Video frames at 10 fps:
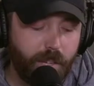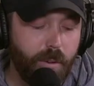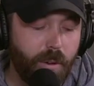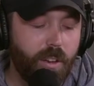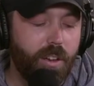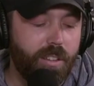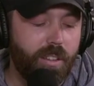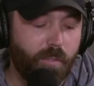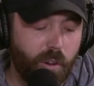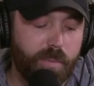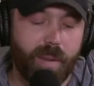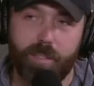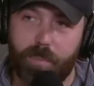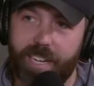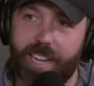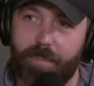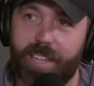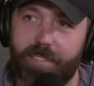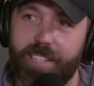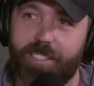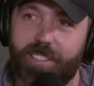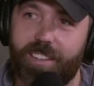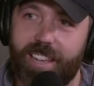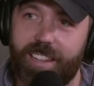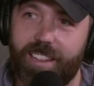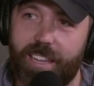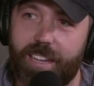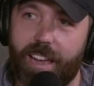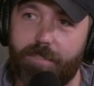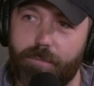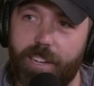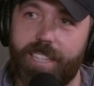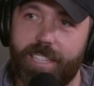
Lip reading: you heard the voicemails me and him leave each other, they get really